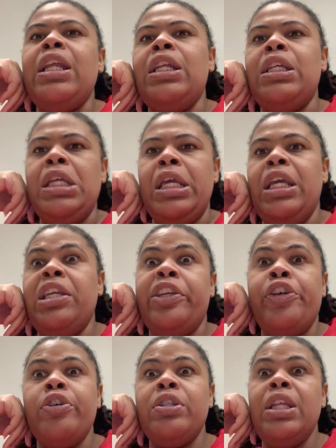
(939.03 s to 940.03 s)

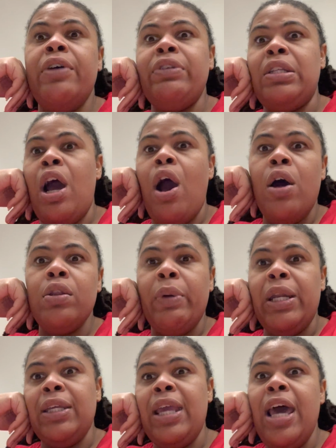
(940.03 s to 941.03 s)
and your stuff is not all the
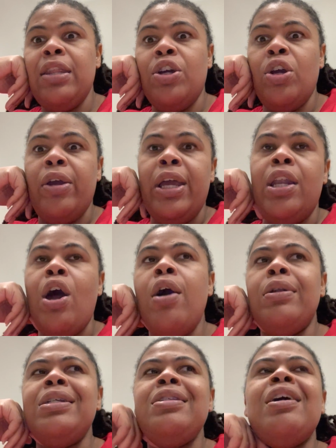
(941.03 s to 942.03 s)
way together and
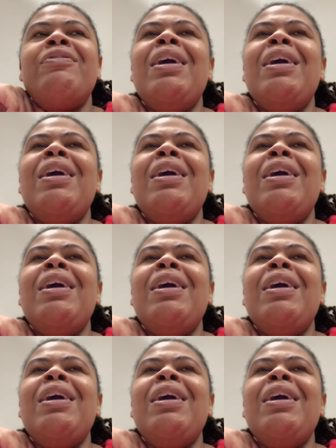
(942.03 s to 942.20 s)
all this stuff.